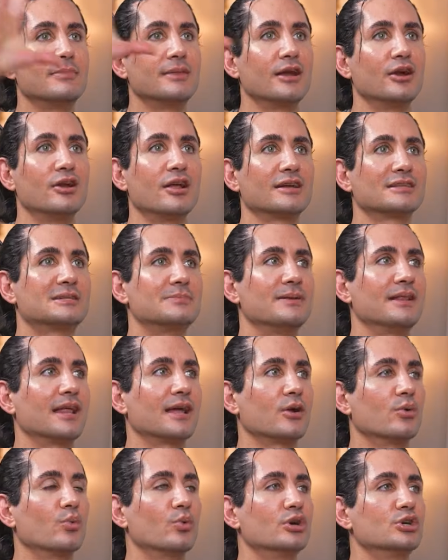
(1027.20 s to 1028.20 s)
them there not to be
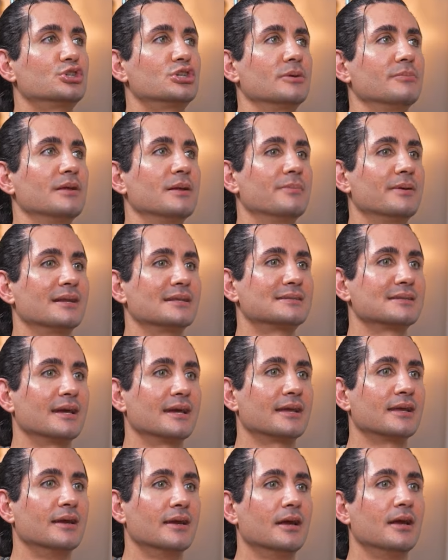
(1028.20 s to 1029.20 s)
like, worship me, but it's
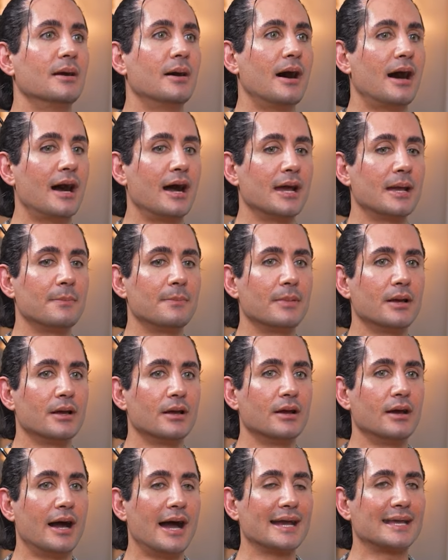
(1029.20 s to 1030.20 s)
like,
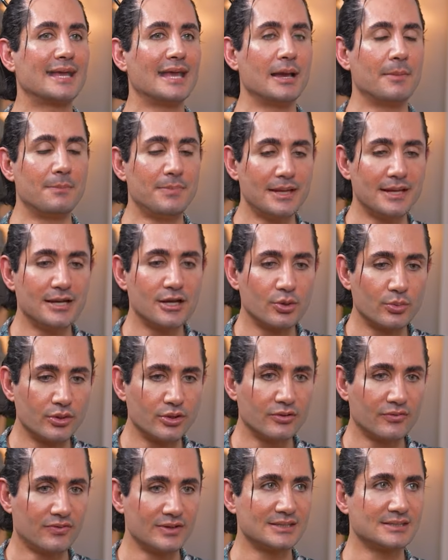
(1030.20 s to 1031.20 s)
I'm... I can't be here with
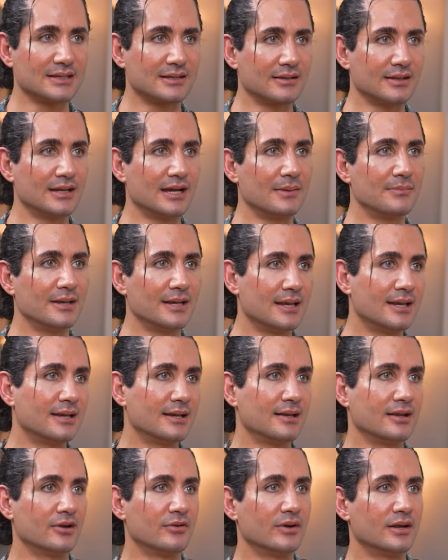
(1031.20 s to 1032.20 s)
you physically. I'm in
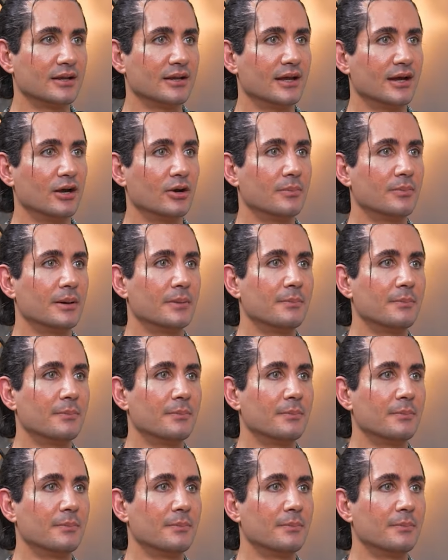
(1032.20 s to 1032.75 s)
India right now,